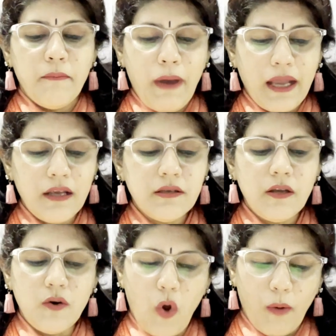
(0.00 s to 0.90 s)
marries
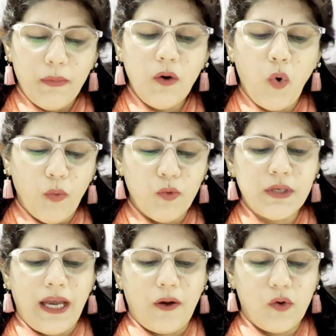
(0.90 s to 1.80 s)
a normal
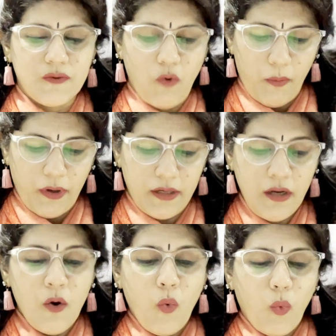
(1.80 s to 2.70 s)
homozygous woman.